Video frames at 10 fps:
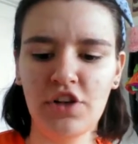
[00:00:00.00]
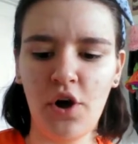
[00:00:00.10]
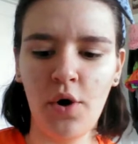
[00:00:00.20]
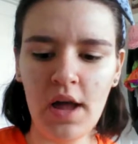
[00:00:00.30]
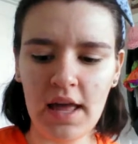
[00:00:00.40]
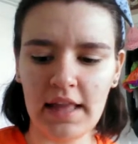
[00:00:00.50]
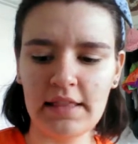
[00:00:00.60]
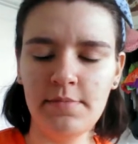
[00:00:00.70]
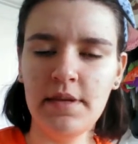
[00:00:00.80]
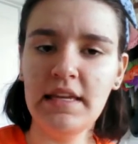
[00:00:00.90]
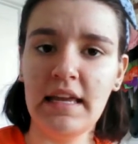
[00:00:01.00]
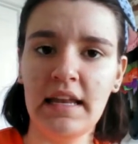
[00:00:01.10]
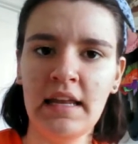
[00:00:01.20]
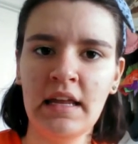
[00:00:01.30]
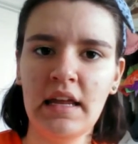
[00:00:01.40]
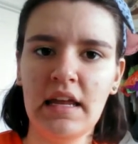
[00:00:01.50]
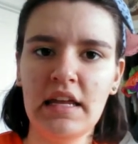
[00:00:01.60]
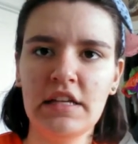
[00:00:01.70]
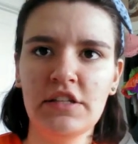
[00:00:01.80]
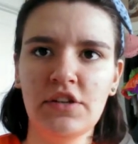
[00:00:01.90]
So at the beginning
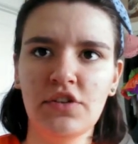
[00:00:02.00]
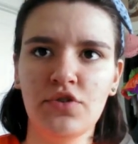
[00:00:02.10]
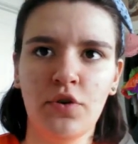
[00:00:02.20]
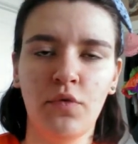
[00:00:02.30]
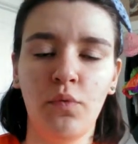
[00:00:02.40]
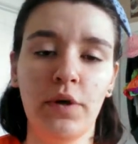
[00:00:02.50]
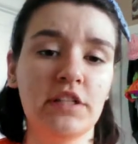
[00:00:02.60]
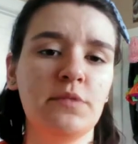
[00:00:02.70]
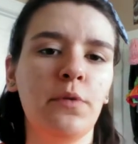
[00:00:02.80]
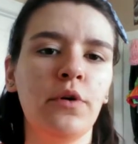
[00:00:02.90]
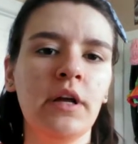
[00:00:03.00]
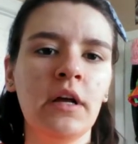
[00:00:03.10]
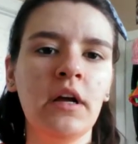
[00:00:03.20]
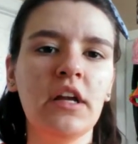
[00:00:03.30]
he's sort of whispering,